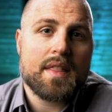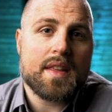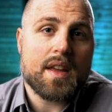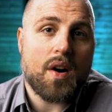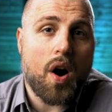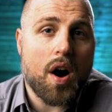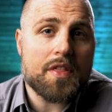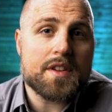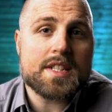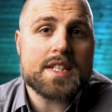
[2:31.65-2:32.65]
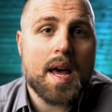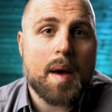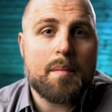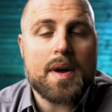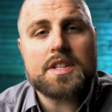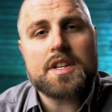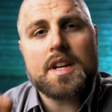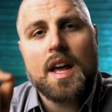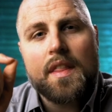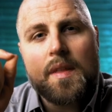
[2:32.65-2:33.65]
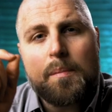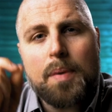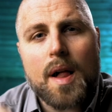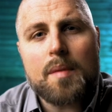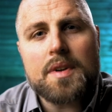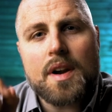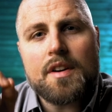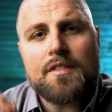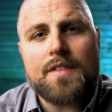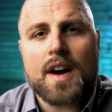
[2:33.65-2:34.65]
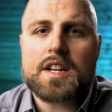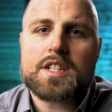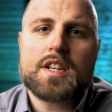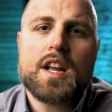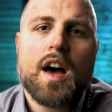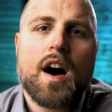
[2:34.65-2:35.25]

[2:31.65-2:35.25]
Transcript: The authors measured the pulmonary function